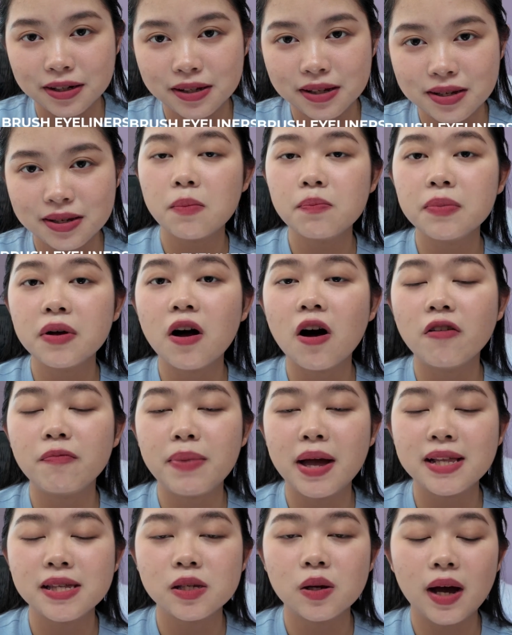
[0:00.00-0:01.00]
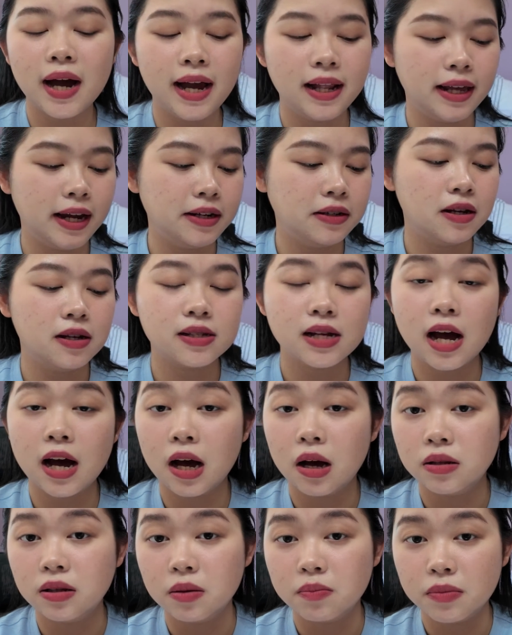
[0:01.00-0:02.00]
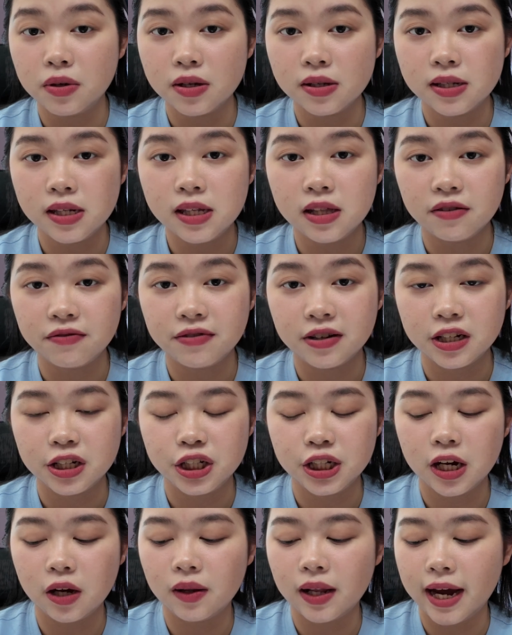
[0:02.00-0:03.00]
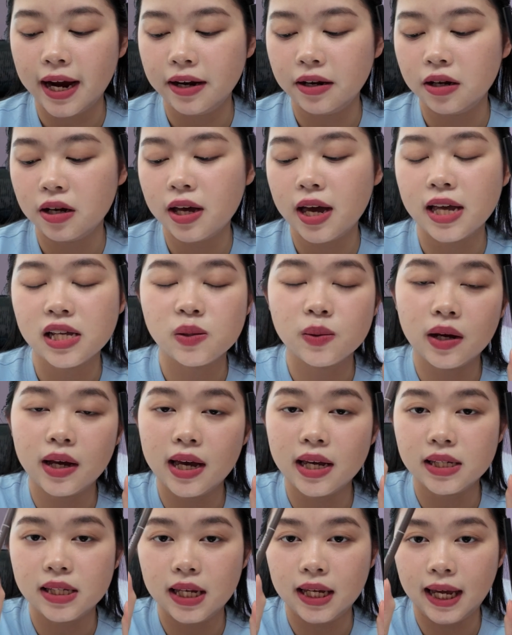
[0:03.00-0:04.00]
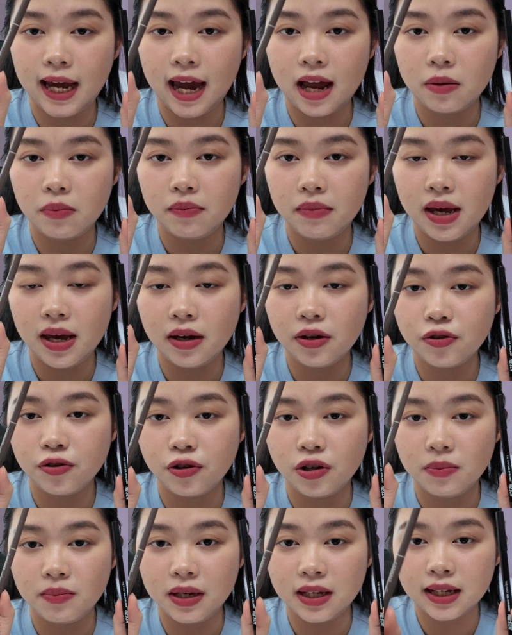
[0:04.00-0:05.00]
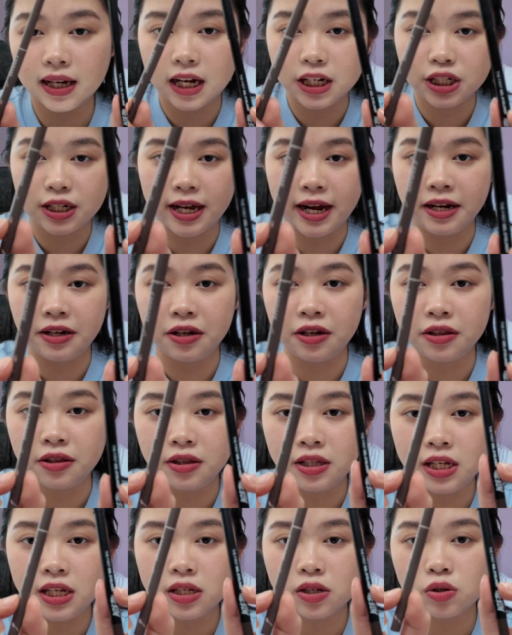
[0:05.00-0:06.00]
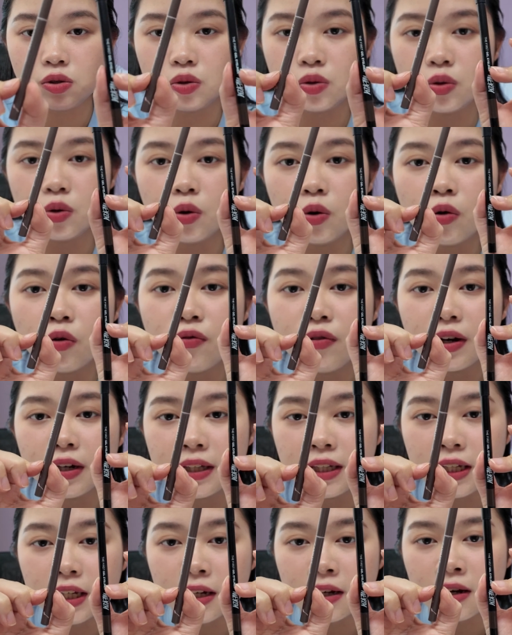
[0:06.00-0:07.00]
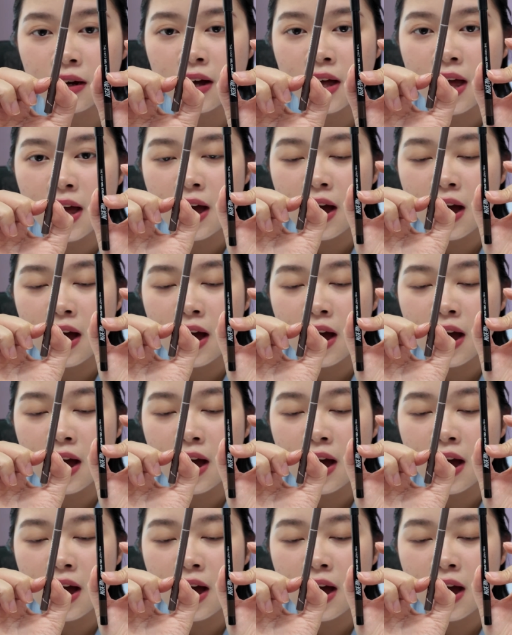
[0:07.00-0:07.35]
Example of pencil eyeliners are the Mersey, the first gel liner, as well as the Can-Make Creamy Touch Liner. These two over here,